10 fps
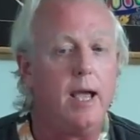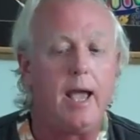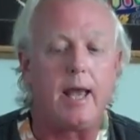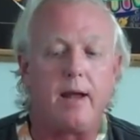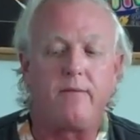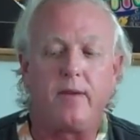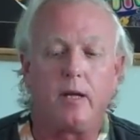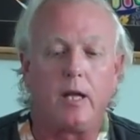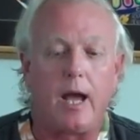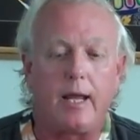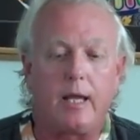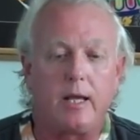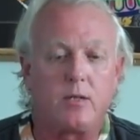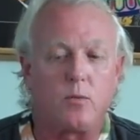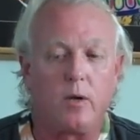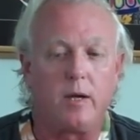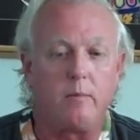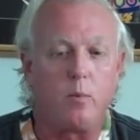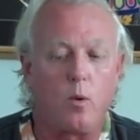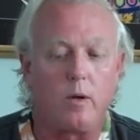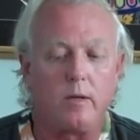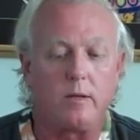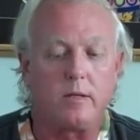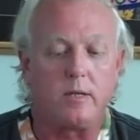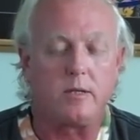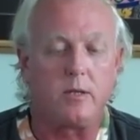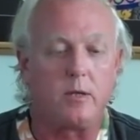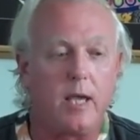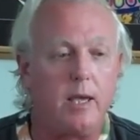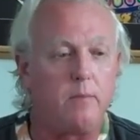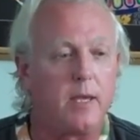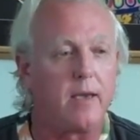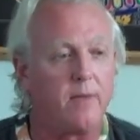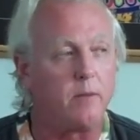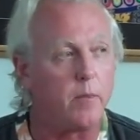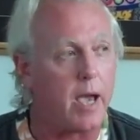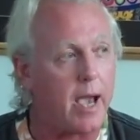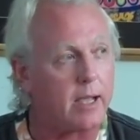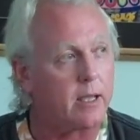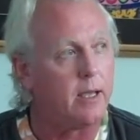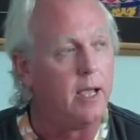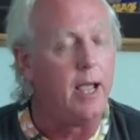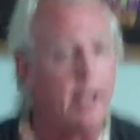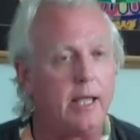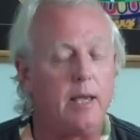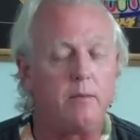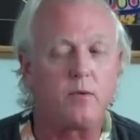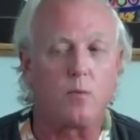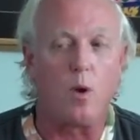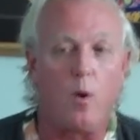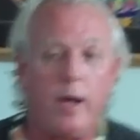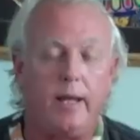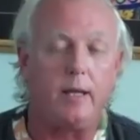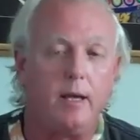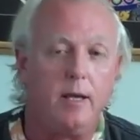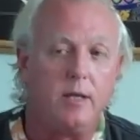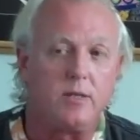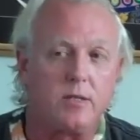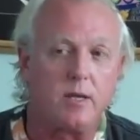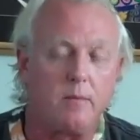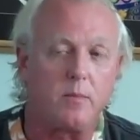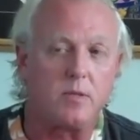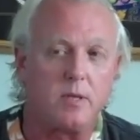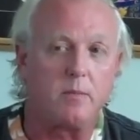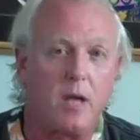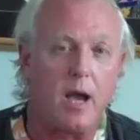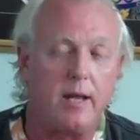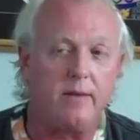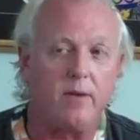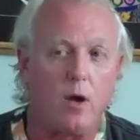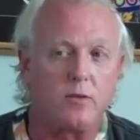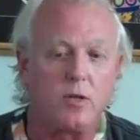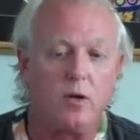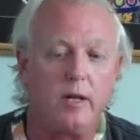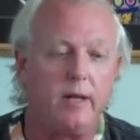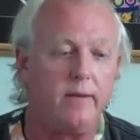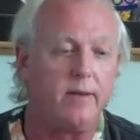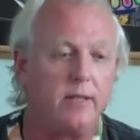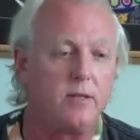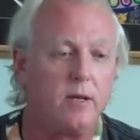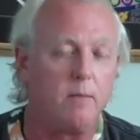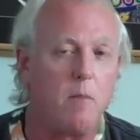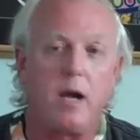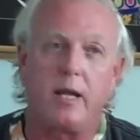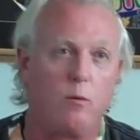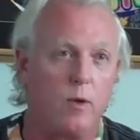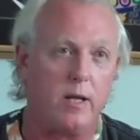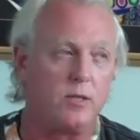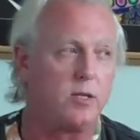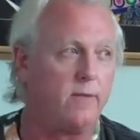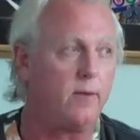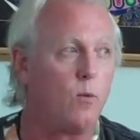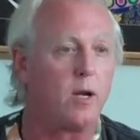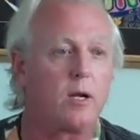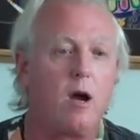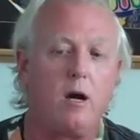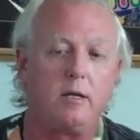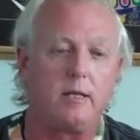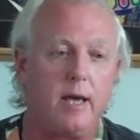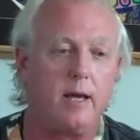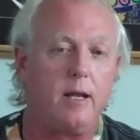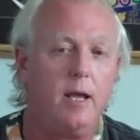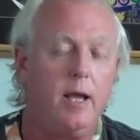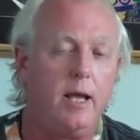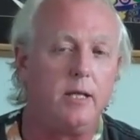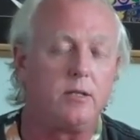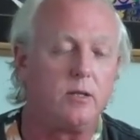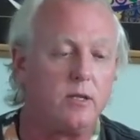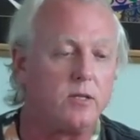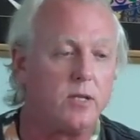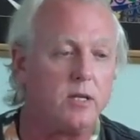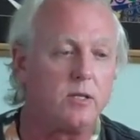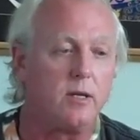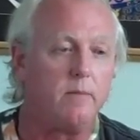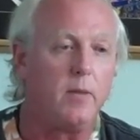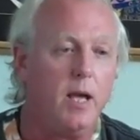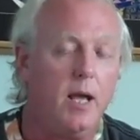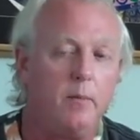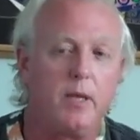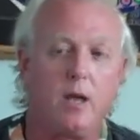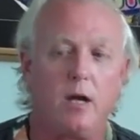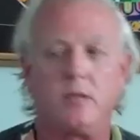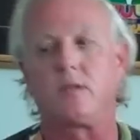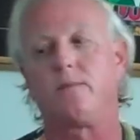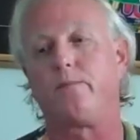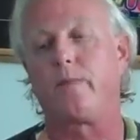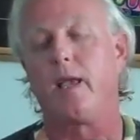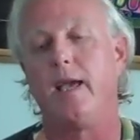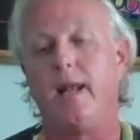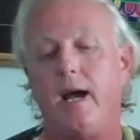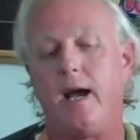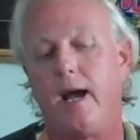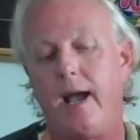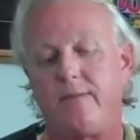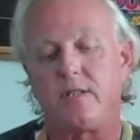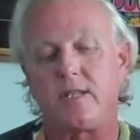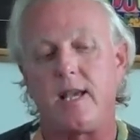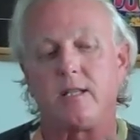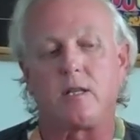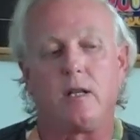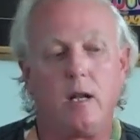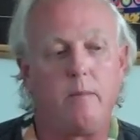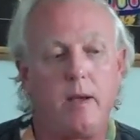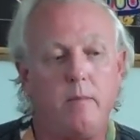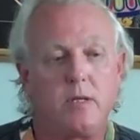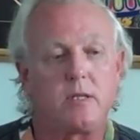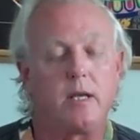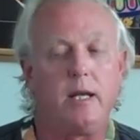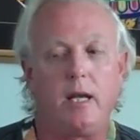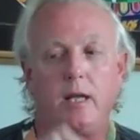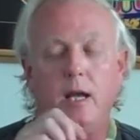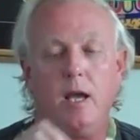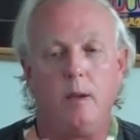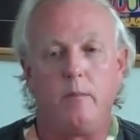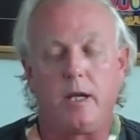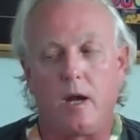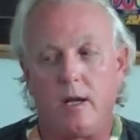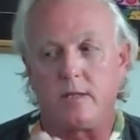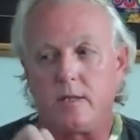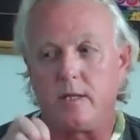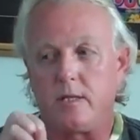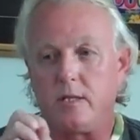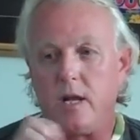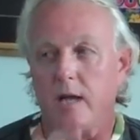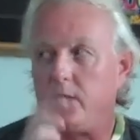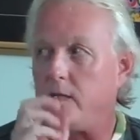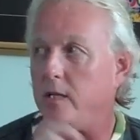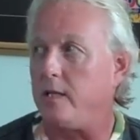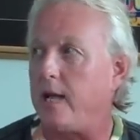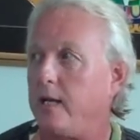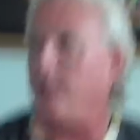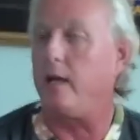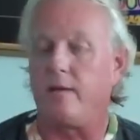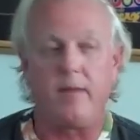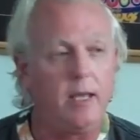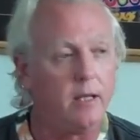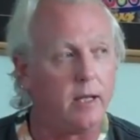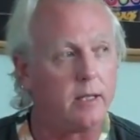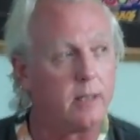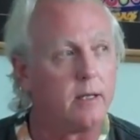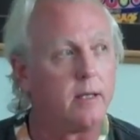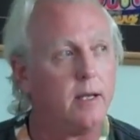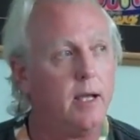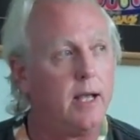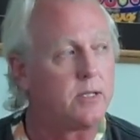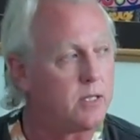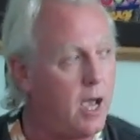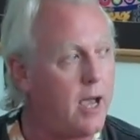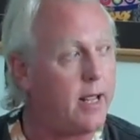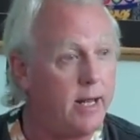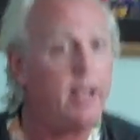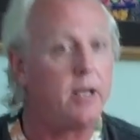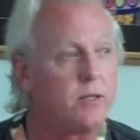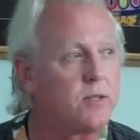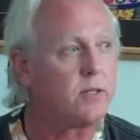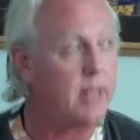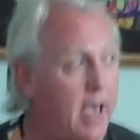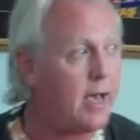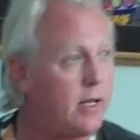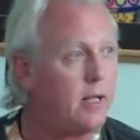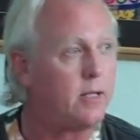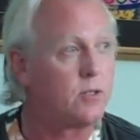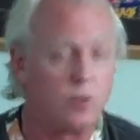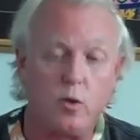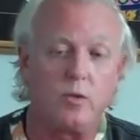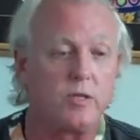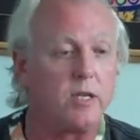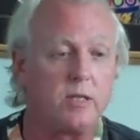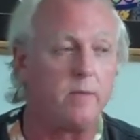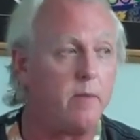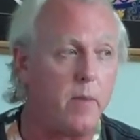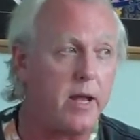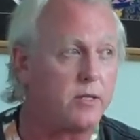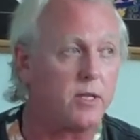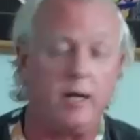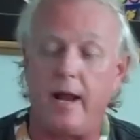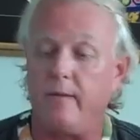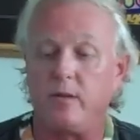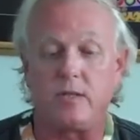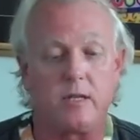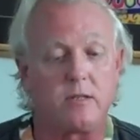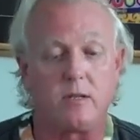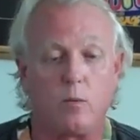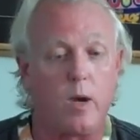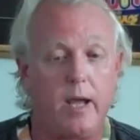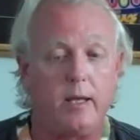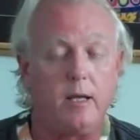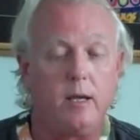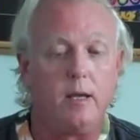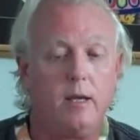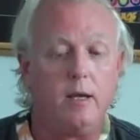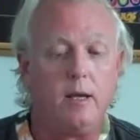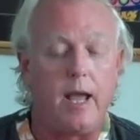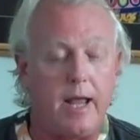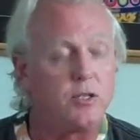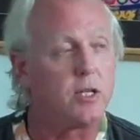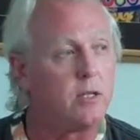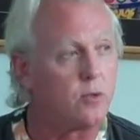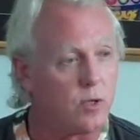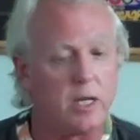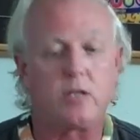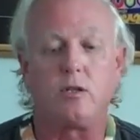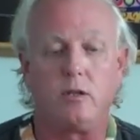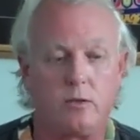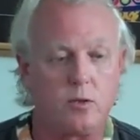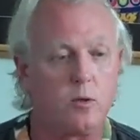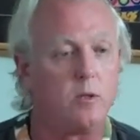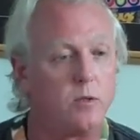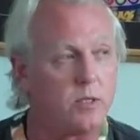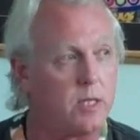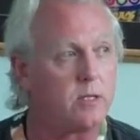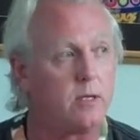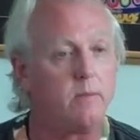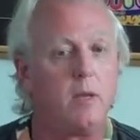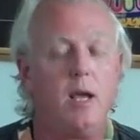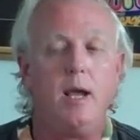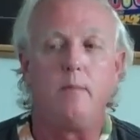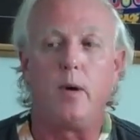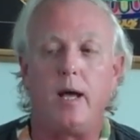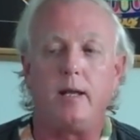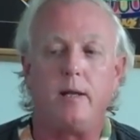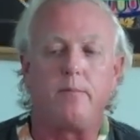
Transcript: and I feel like it's really important to keep giving back and keep throwing some kind of alternative, monkey wrench, if you want to call it that, into the system. Because, and I have to say it's a little bit misleading, because this is not just a technique of healing. It's not. It is that. It's a true system of medicine in every sense of the way. Ancient, traditional, true system. But